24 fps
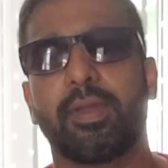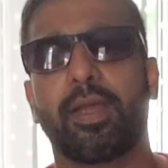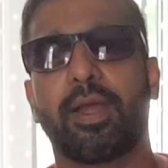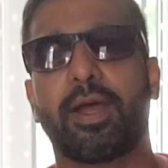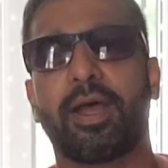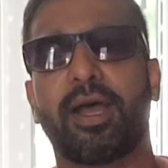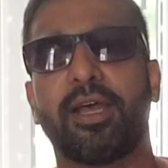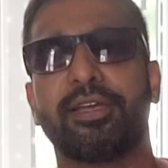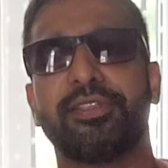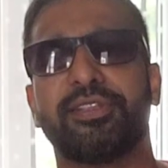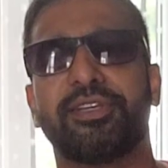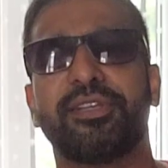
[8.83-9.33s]

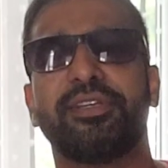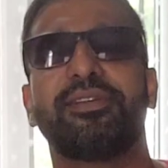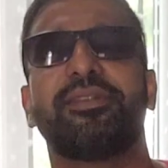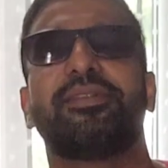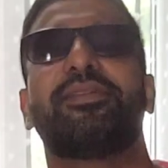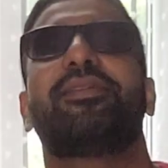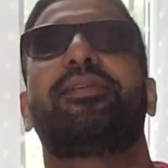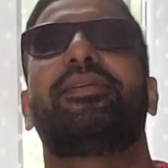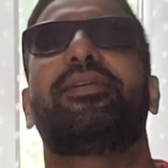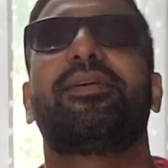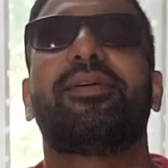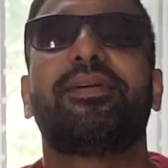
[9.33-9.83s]
Hi there.
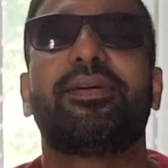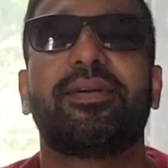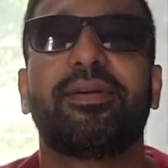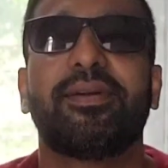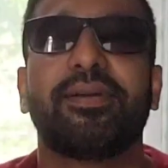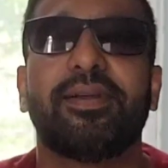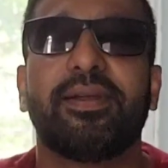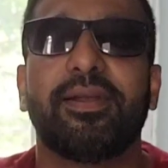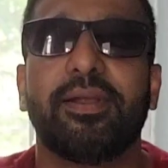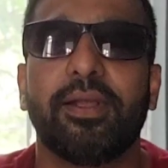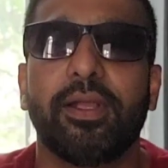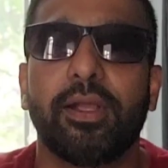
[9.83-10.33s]

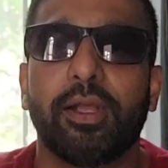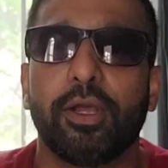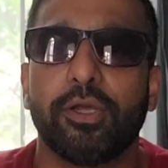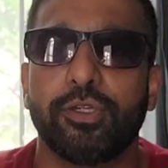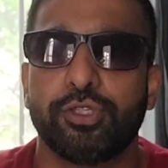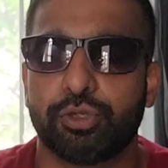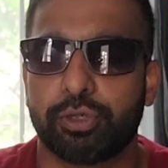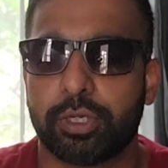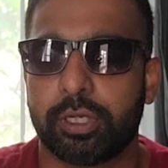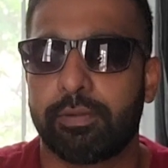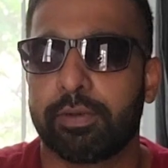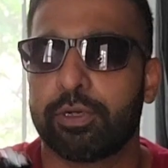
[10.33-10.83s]

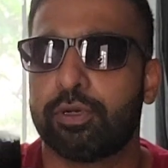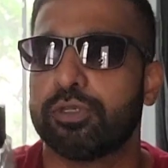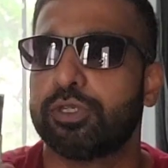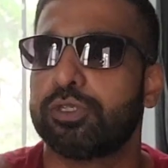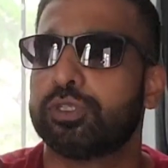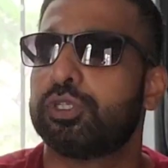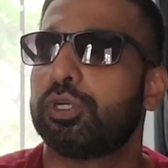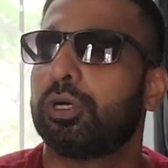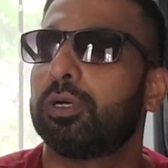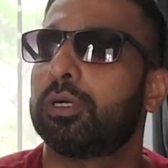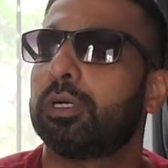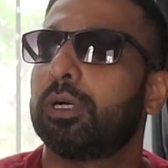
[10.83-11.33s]
Today we're going to
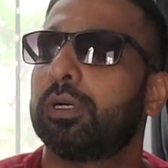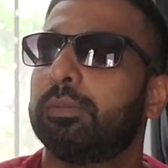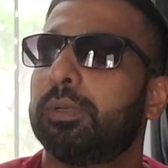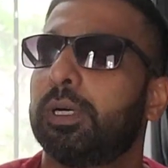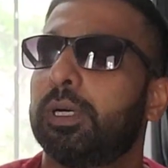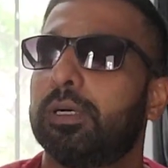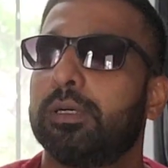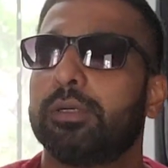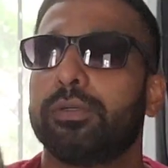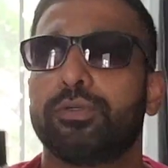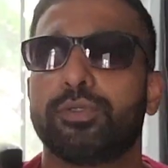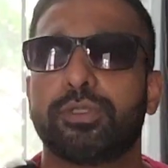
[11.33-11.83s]
talk
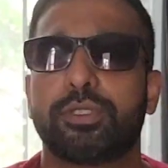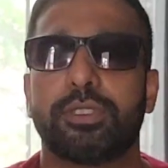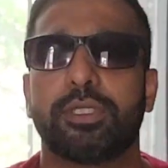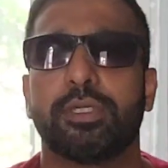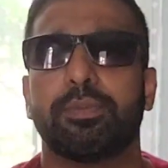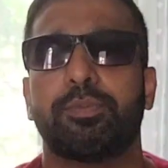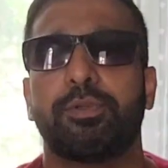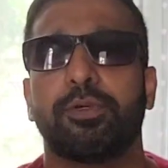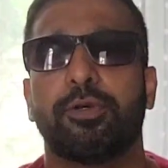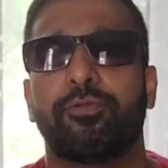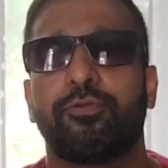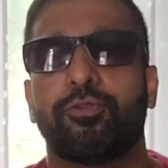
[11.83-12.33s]
about the
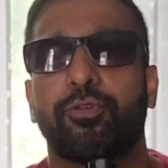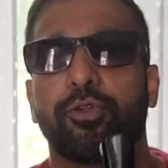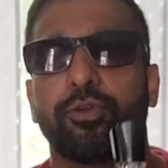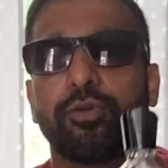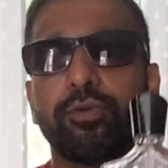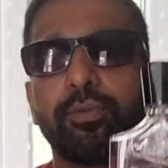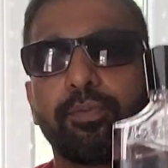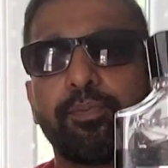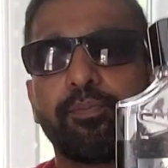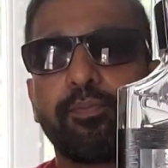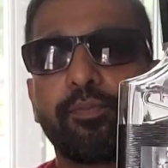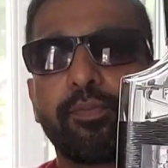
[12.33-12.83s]

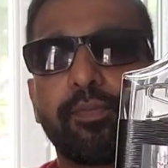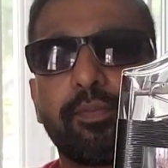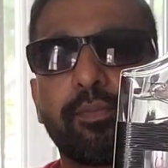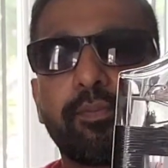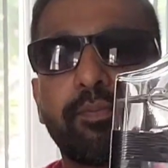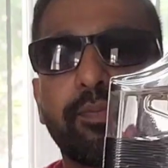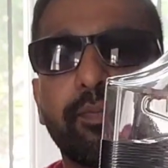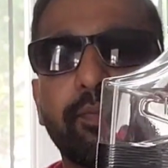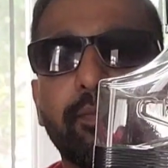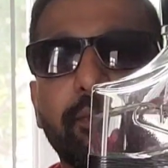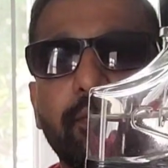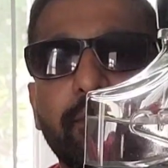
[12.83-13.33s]
perfume
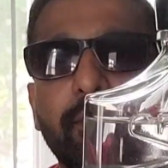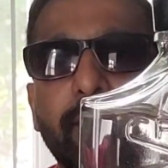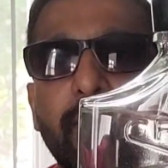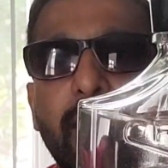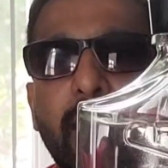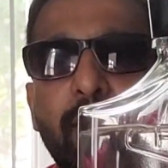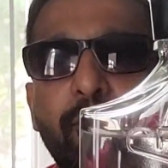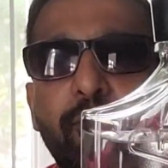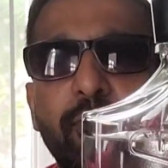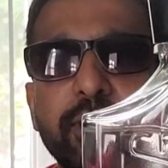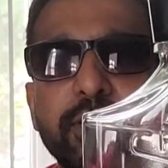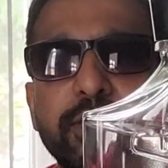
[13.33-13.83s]

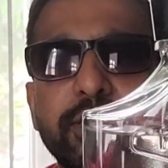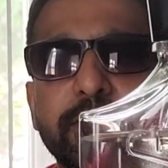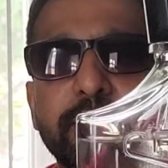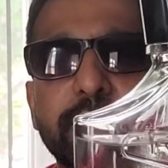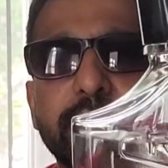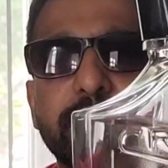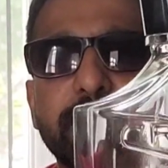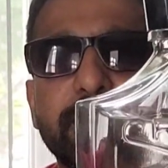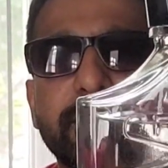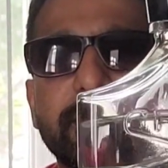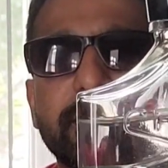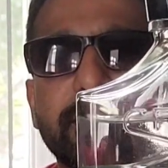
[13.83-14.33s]

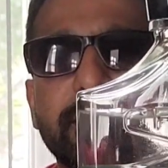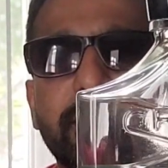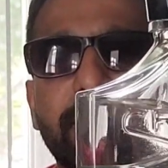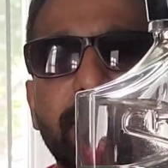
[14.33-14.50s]
Aventus